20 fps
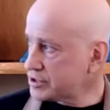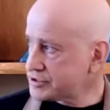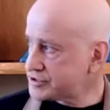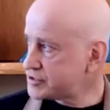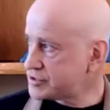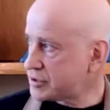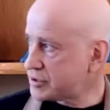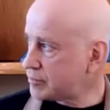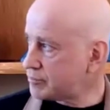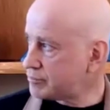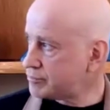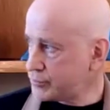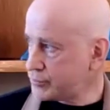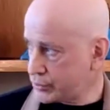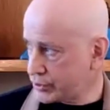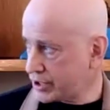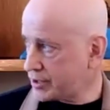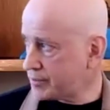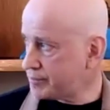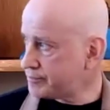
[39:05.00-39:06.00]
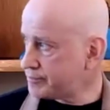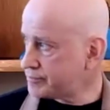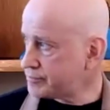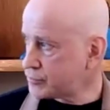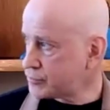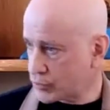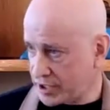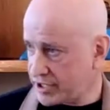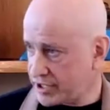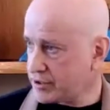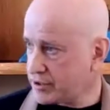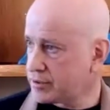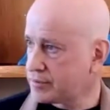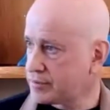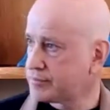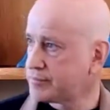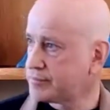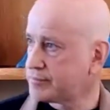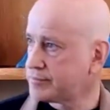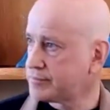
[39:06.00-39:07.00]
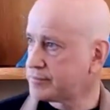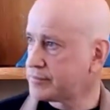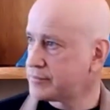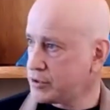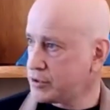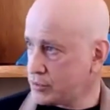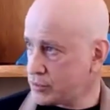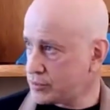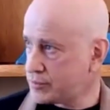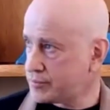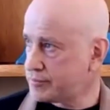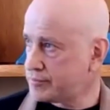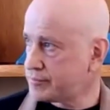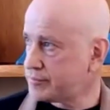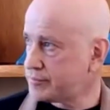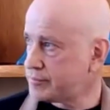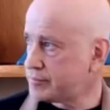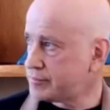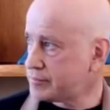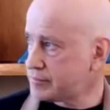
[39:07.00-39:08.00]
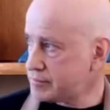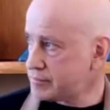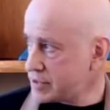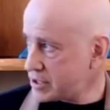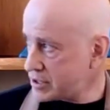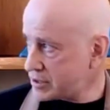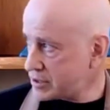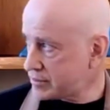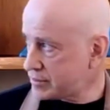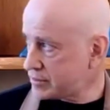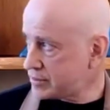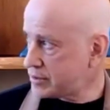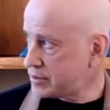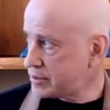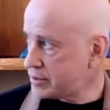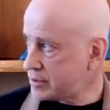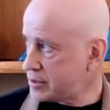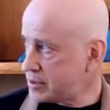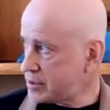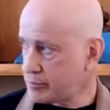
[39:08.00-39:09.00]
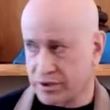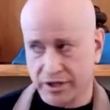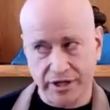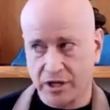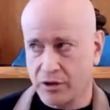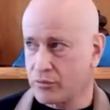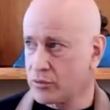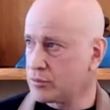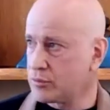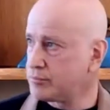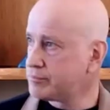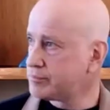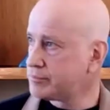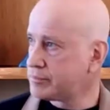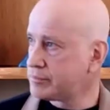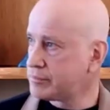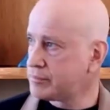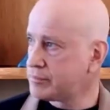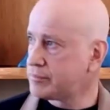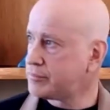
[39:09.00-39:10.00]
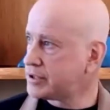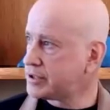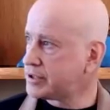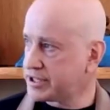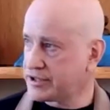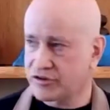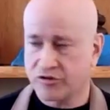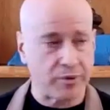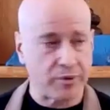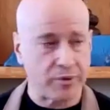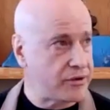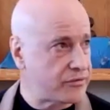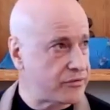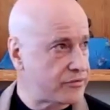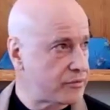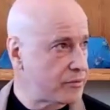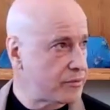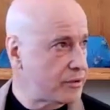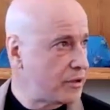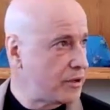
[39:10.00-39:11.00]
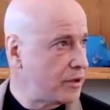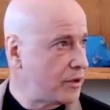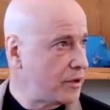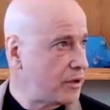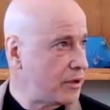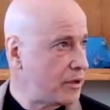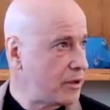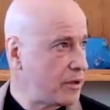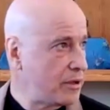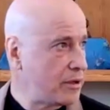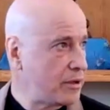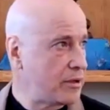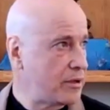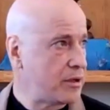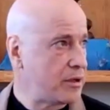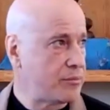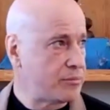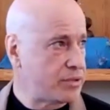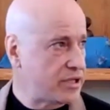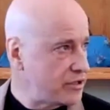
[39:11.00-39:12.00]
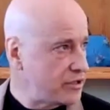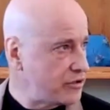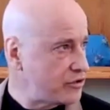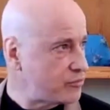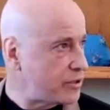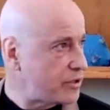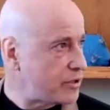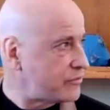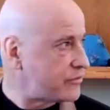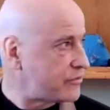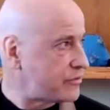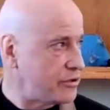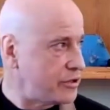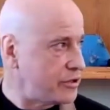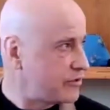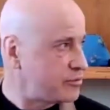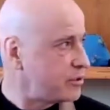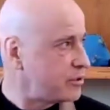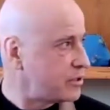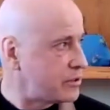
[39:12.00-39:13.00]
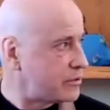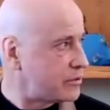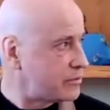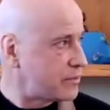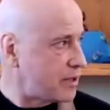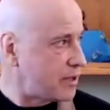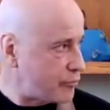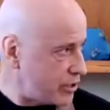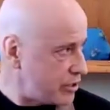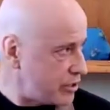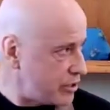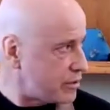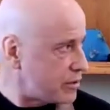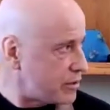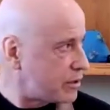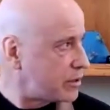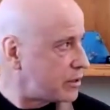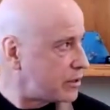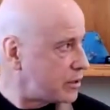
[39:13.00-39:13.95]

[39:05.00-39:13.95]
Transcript: else is home? Buddha. Right here. You. Me. Plenty of room. Plenty of space. Plenty of space. You don't have to be alone. I'm right here.